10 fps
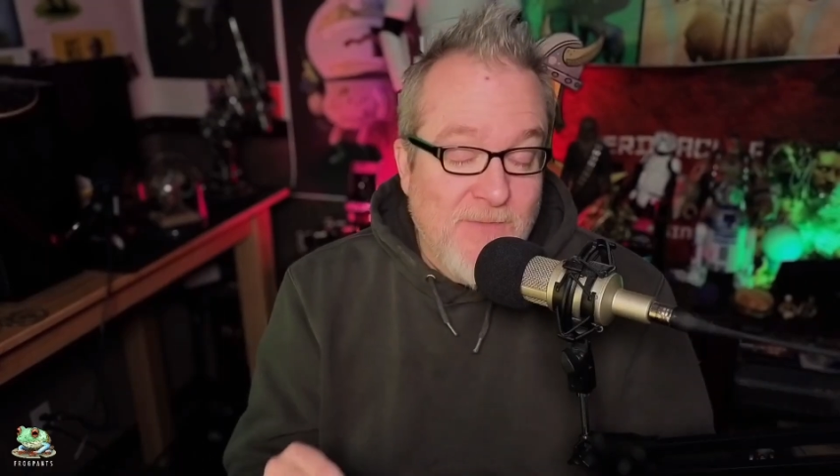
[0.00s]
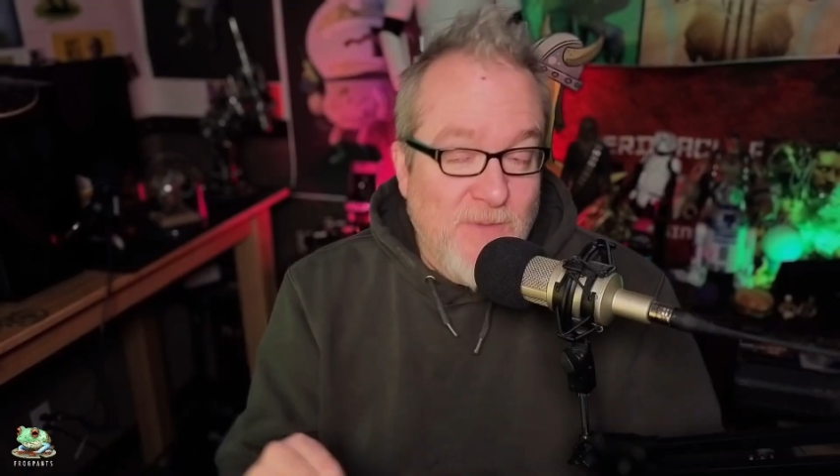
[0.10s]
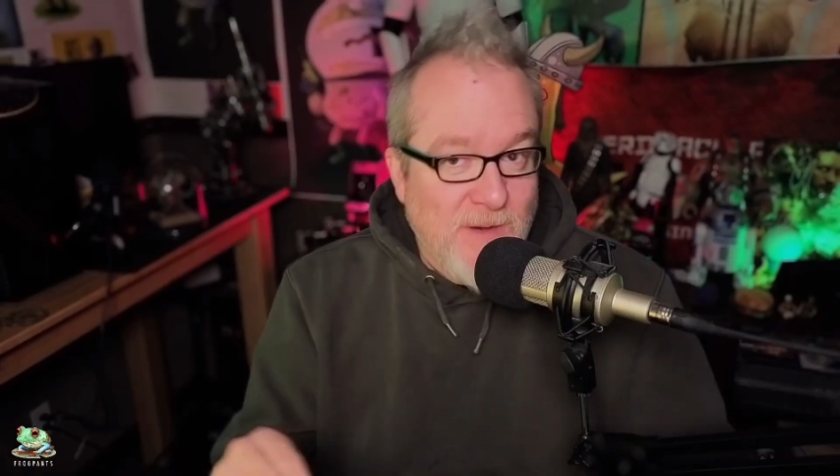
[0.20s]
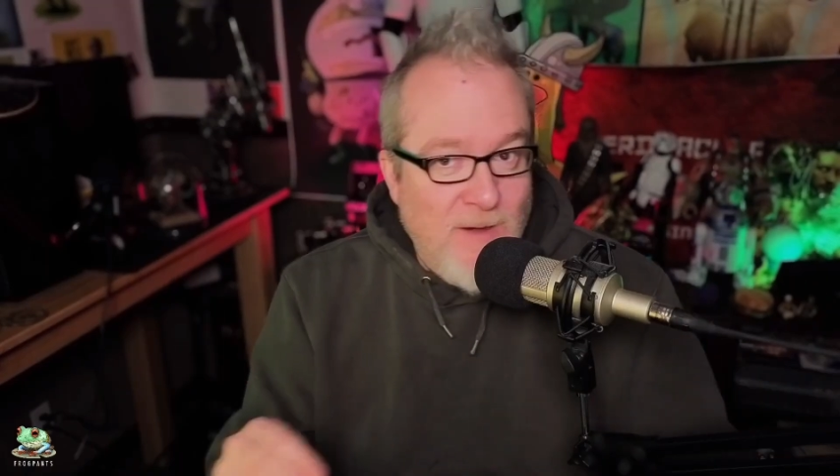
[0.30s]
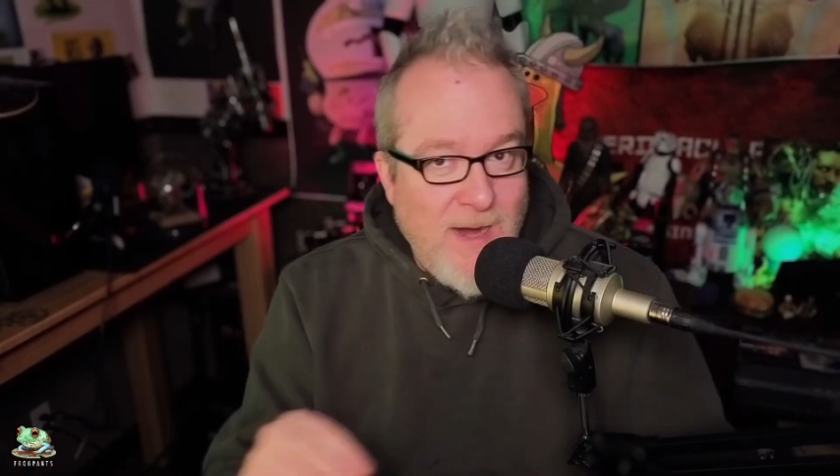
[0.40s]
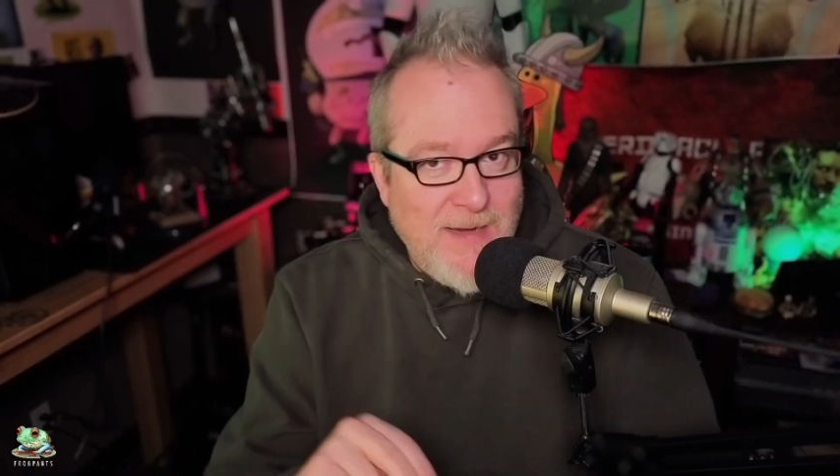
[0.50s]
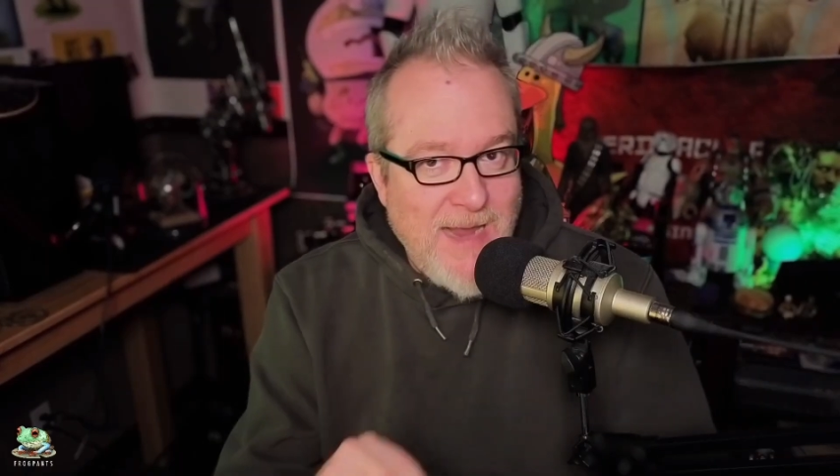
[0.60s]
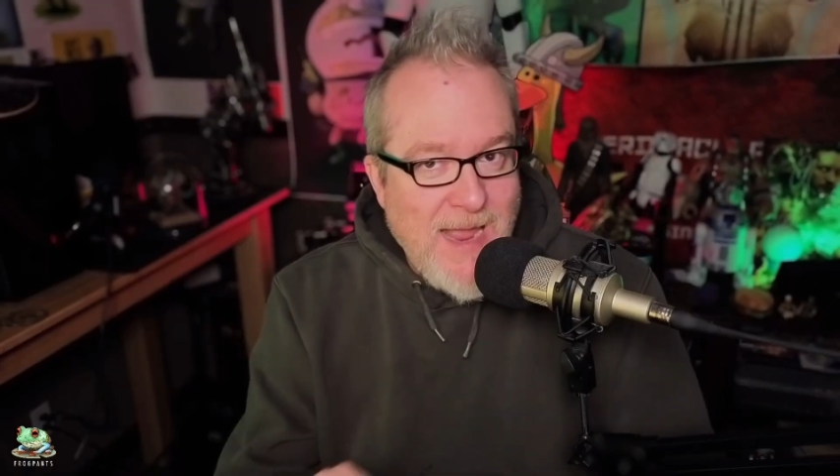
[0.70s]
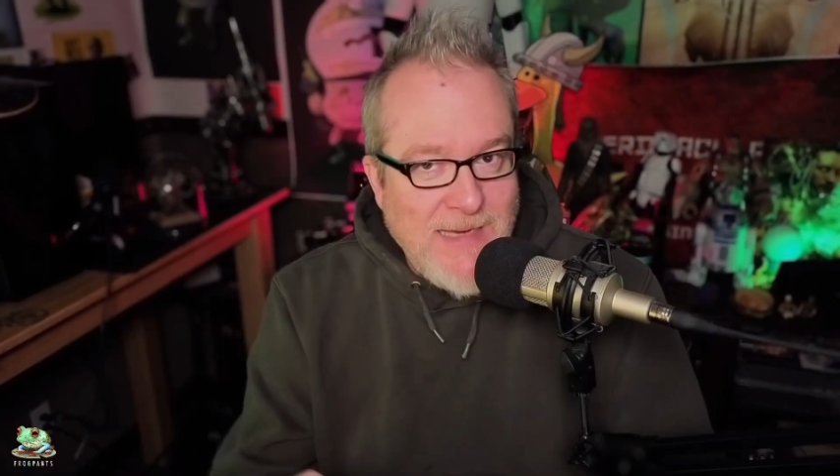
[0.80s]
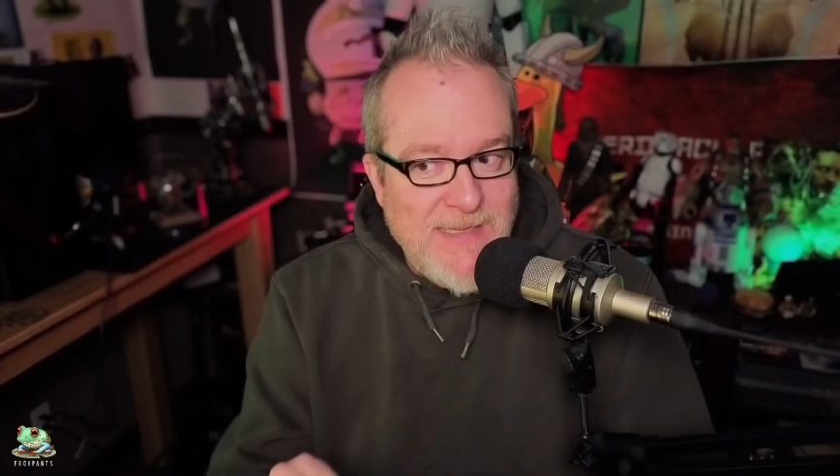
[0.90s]
to figure out how to
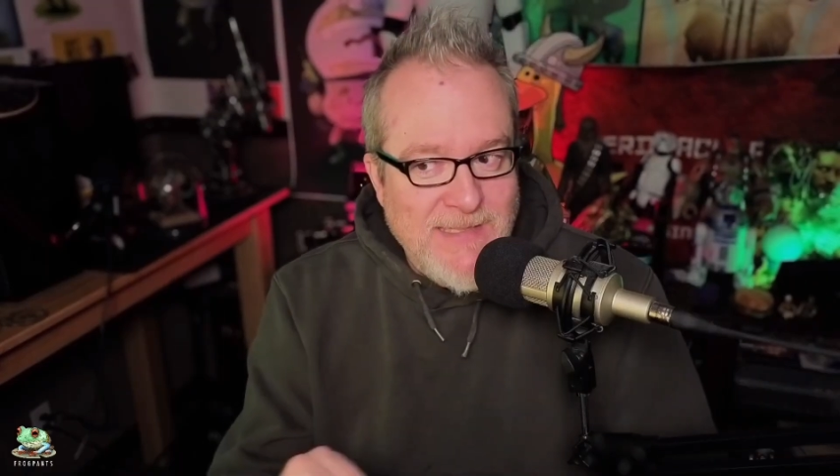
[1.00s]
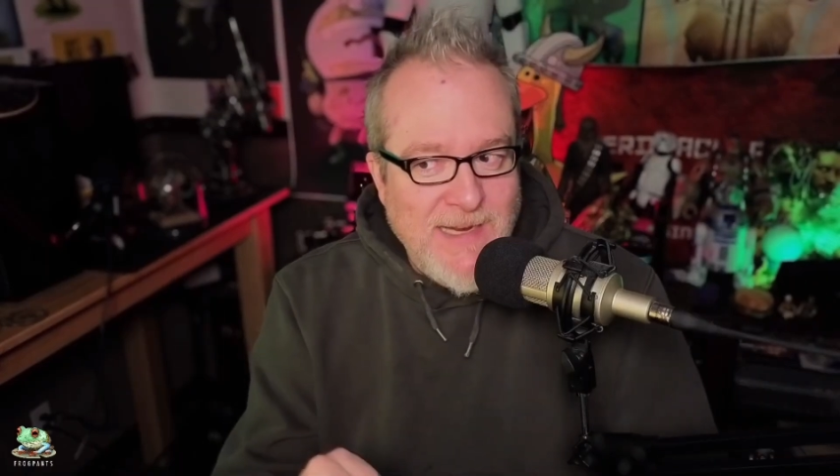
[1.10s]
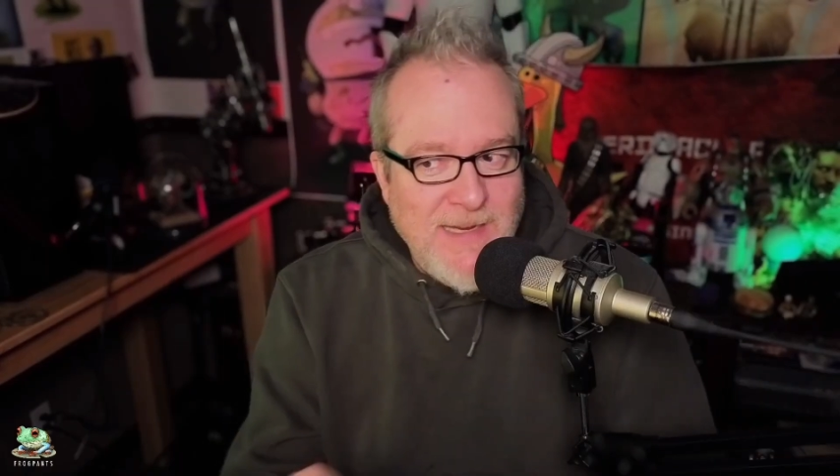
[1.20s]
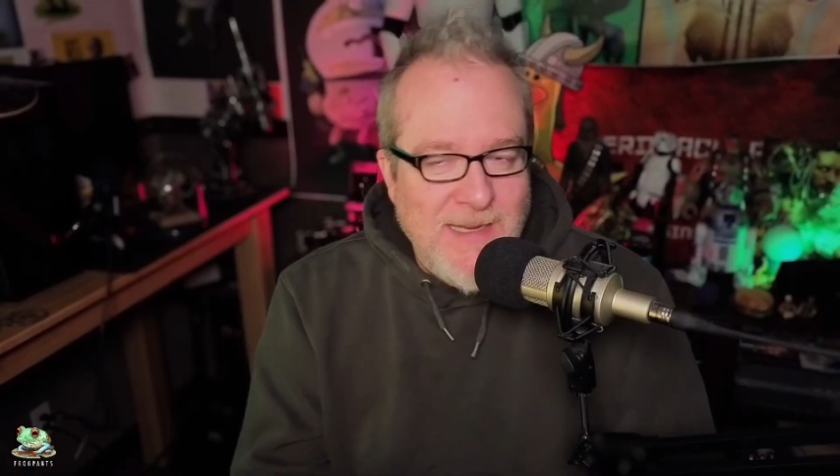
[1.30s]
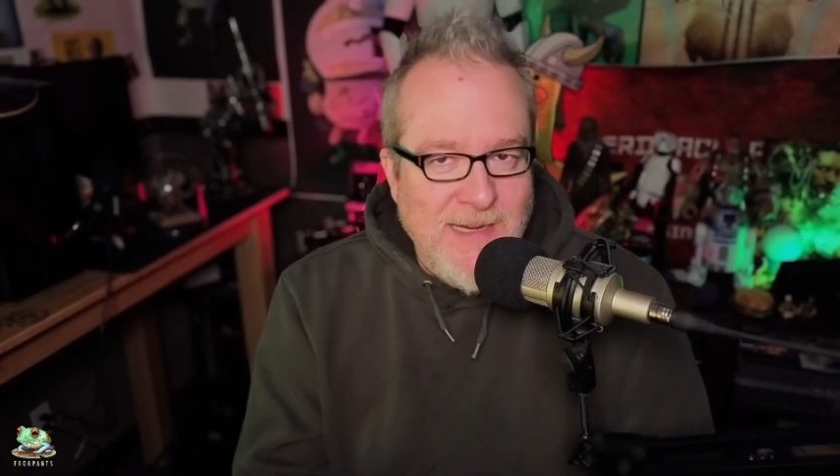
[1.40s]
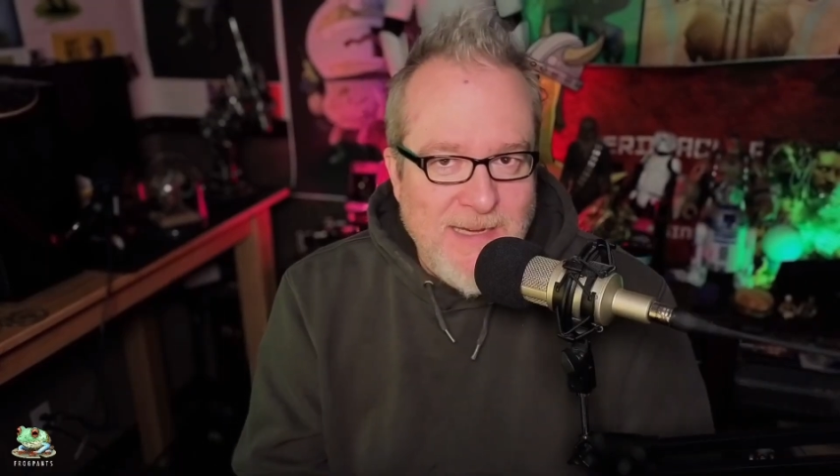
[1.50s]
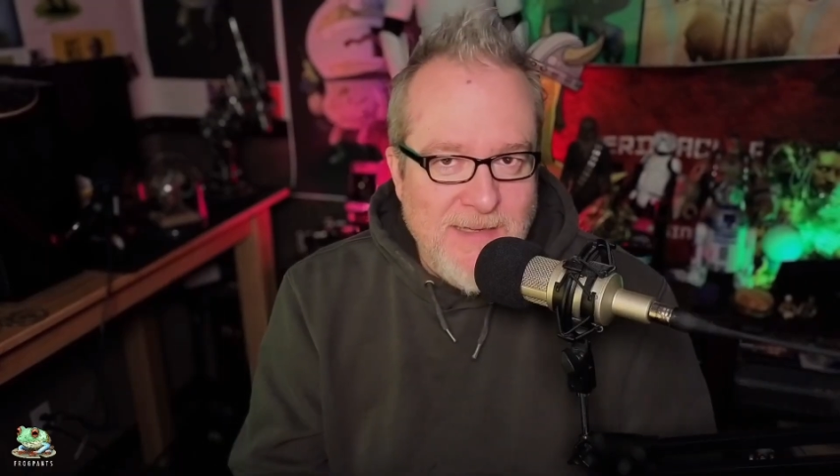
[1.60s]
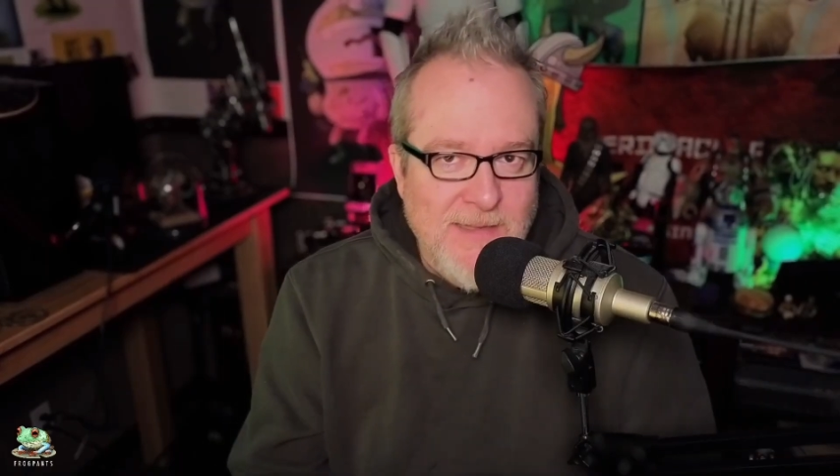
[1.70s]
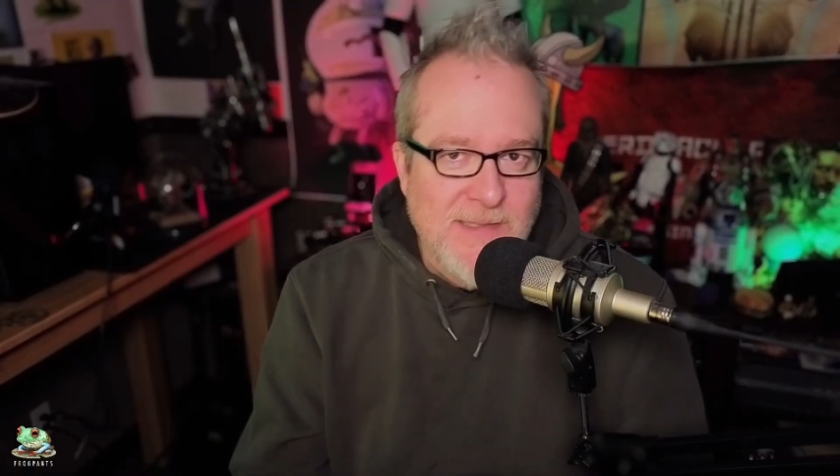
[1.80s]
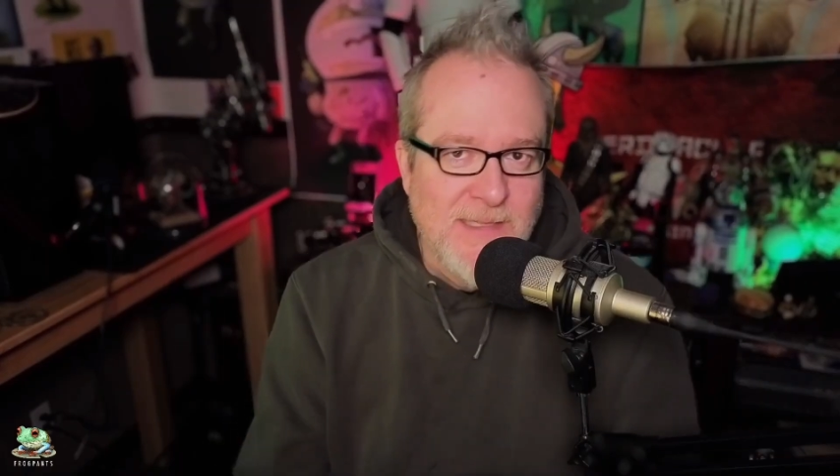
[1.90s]
hack because I got to get
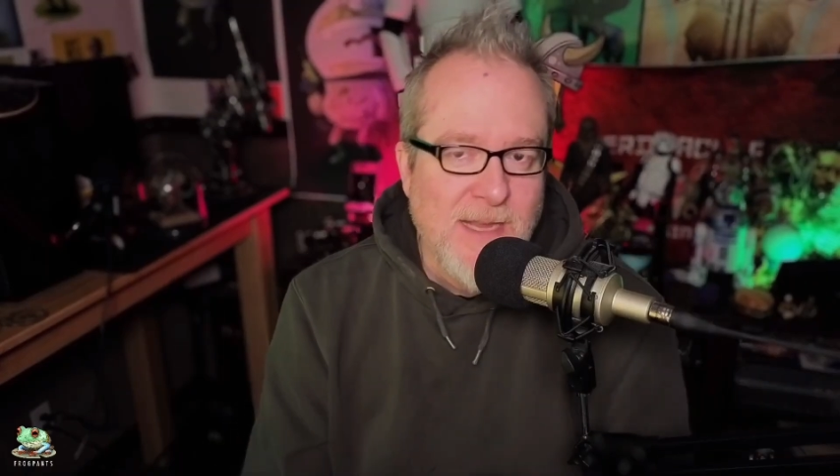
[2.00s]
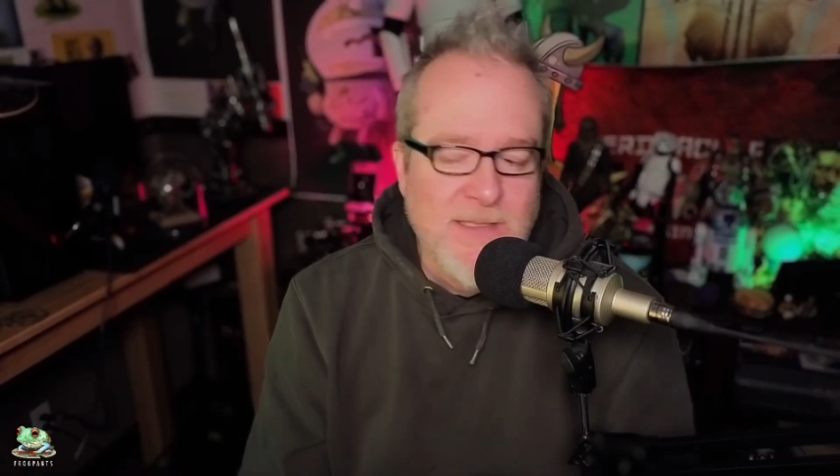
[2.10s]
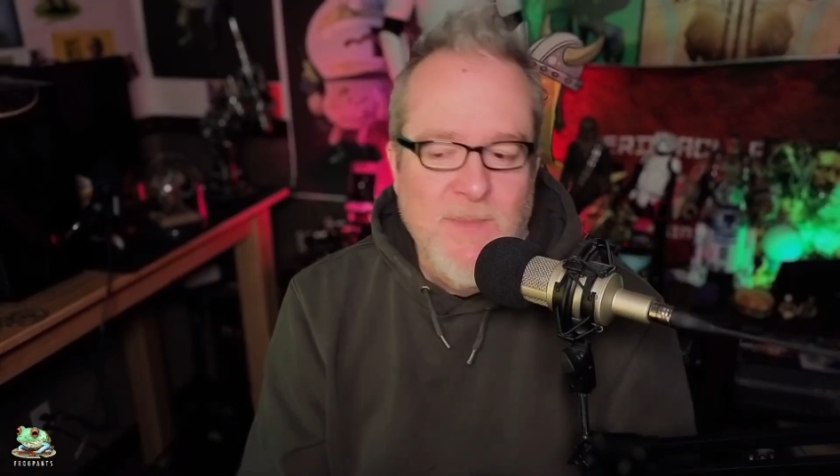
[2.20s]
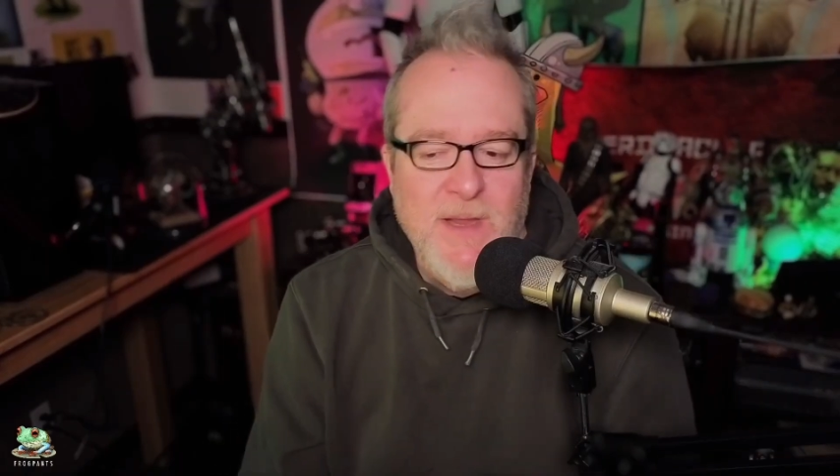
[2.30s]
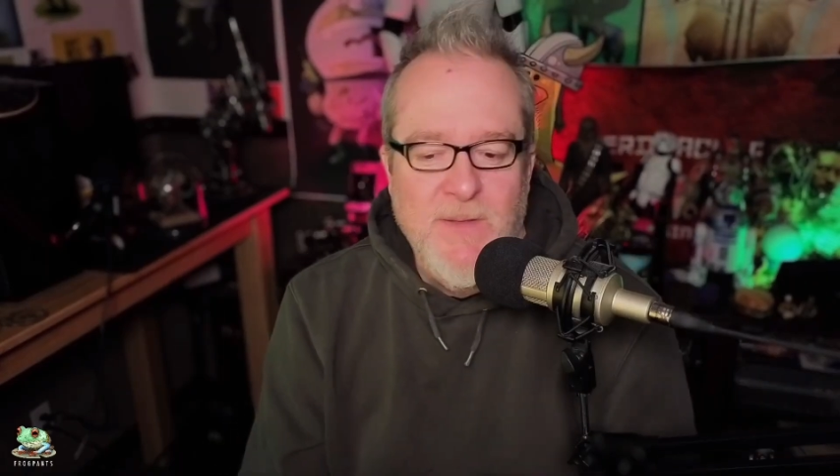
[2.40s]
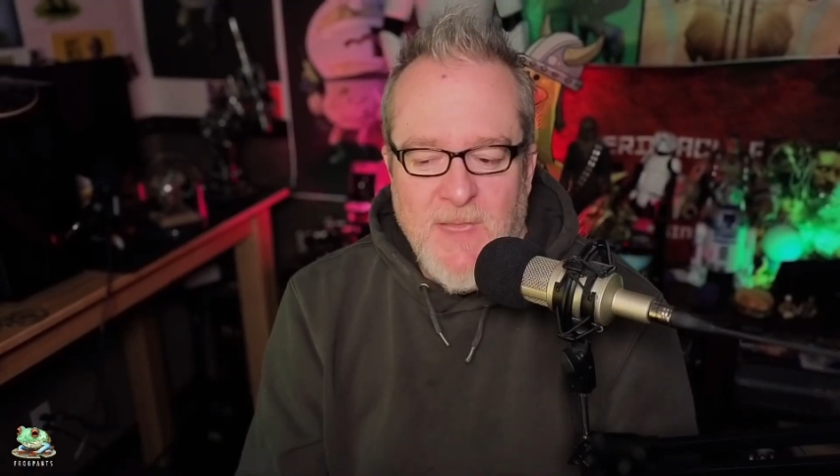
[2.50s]
into the side somehow.